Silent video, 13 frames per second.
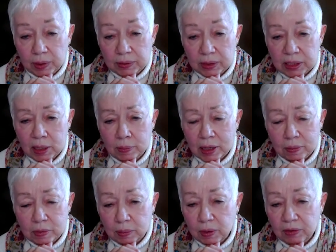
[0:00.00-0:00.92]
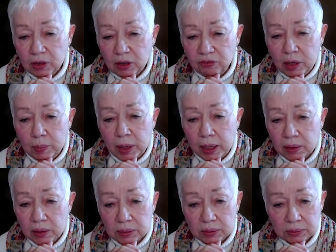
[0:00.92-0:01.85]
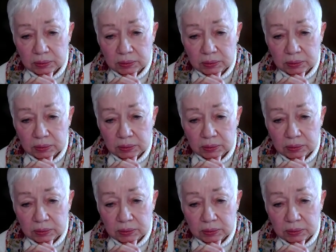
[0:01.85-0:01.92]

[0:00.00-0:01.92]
sometimes a female